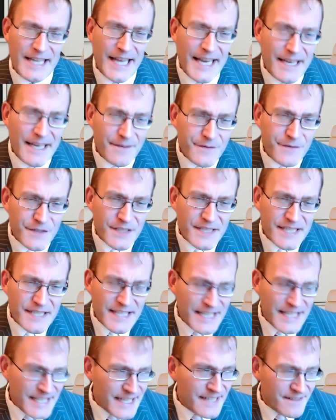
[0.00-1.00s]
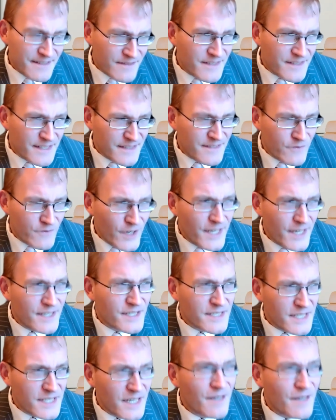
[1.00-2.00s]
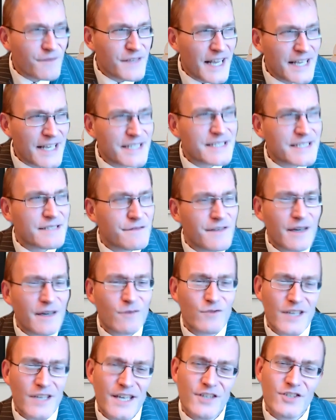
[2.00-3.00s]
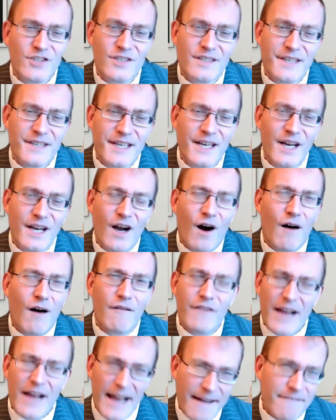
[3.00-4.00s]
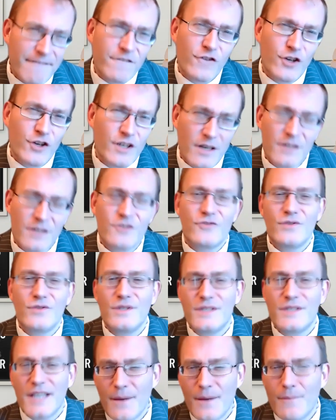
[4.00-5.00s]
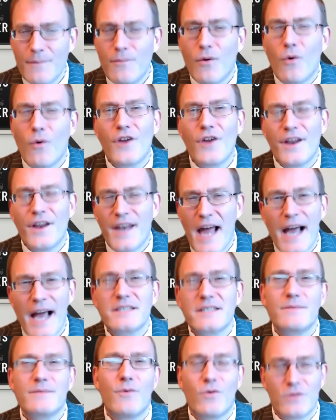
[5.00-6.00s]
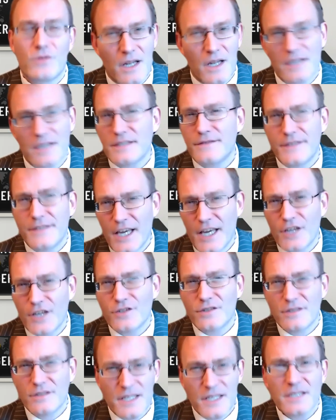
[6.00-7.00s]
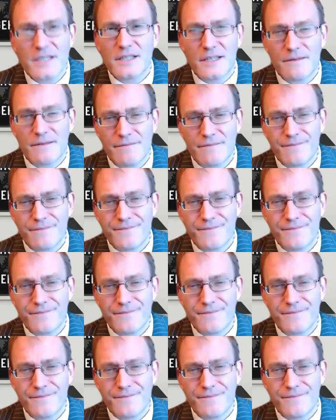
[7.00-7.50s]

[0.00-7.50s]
It really serves as the foundation of every country's import and export classification system.